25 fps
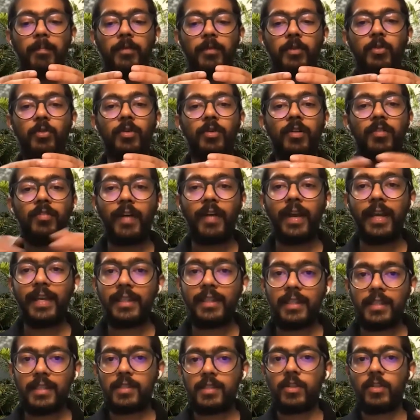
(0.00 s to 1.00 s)

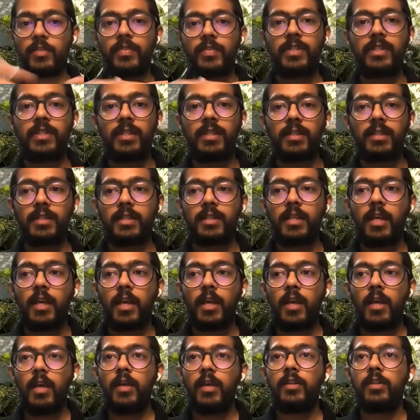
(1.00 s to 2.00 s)
unifying these services,
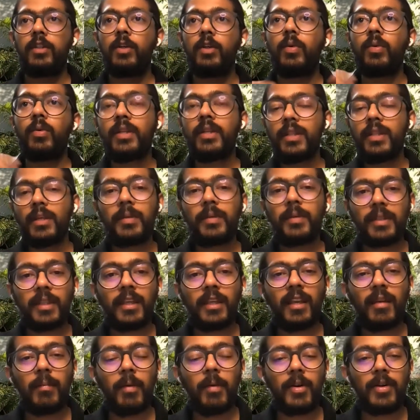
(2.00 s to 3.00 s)
the only thing we're
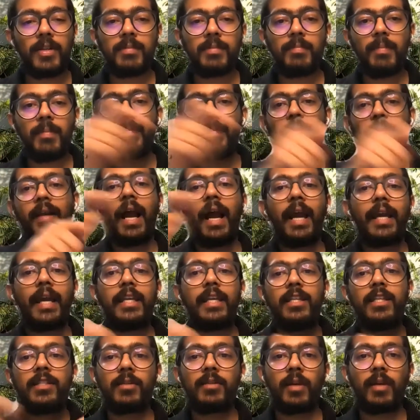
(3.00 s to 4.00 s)
thinking about is mapping
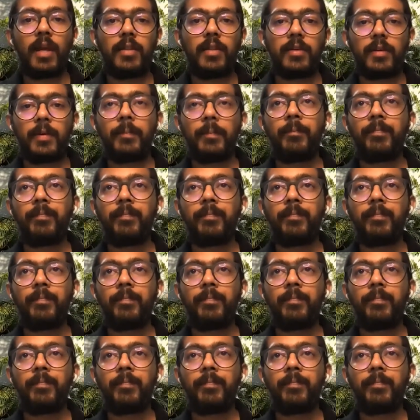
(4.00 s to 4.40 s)
IDs together.